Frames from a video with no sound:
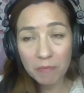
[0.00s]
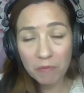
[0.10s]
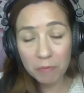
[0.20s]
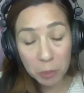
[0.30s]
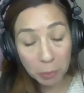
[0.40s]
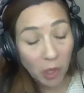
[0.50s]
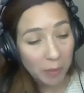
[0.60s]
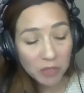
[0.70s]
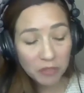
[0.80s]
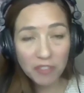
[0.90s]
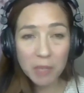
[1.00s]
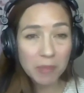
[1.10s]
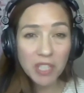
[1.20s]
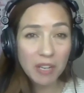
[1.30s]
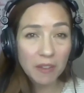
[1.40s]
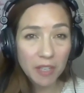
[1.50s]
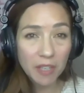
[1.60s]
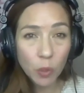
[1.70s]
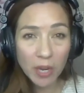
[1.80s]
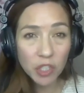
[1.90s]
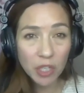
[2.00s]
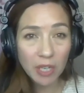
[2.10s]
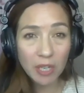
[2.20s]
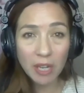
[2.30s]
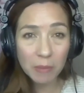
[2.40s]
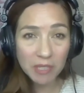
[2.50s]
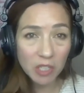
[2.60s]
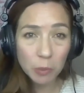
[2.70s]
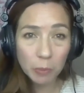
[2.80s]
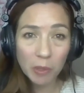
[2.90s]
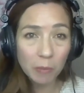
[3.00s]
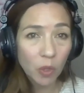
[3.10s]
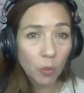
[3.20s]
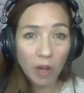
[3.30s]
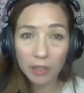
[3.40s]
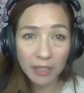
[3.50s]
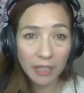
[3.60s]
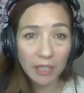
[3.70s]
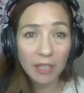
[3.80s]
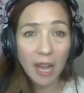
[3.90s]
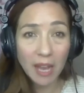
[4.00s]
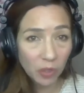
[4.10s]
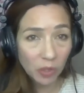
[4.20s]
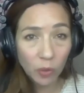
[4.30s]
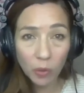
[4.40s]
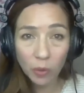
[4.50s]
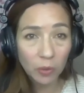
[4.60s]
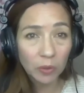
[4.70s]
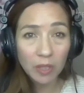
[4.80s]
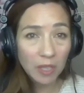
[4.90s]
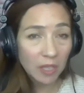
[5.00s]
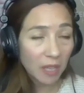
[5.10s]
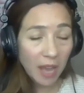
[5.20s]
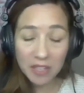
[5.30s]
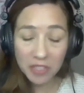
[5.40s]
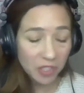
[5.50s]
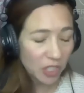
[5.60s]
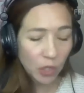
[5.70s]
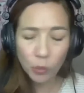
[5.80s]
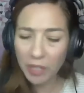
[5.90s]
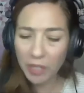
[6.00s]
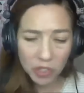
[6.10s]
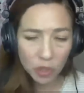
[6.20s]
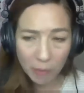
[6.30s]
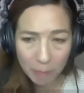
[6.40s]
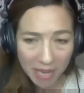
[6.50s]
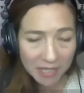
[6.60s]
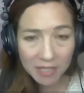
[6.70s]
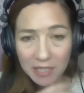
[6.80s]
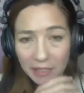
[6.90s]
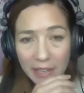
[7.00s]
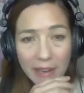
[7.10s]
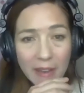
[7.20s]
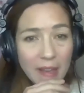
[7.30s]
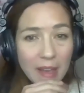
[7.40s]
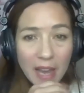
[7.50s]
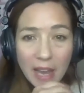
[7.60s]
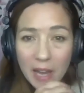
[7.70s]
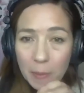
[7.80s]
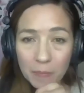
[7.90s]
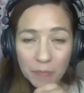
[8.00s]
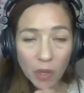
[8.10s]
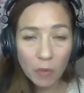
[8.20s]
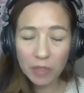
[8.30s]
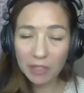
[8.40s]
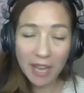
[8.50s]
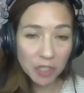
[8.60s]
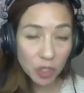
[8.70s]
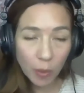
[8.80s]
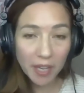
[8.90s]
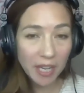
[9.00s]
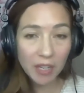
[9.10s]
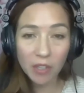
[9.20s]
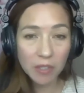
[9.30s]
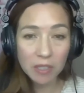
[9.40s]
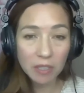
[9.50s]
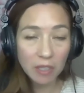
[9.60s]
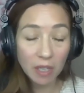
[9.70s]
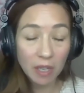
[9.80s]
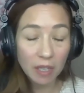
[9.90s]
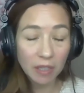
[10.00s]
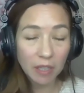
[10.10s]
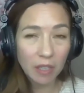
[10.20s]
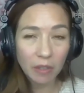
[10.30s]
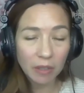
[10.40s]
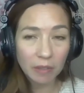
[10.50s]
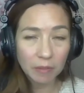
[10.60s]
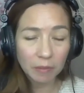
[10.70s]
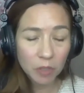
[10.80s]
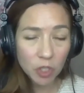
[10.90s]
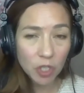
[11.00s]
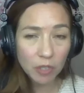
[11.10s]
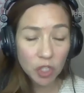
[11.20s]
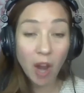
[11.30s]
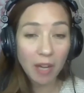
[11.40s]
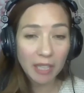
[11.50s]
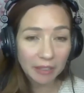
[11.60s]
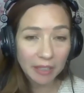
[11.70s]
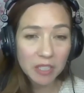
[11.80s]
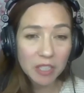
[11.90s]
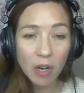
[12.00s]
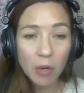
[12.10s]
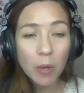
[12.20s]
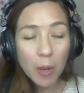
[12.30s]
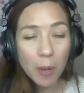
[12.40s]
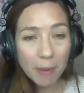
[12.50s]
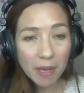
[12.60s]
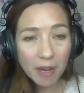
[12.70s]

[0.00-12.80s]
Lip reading: sperm is 50% of the equation, and we see sperm quality as a whole has decreased tremendously over the last 20 years, and shockingly so. But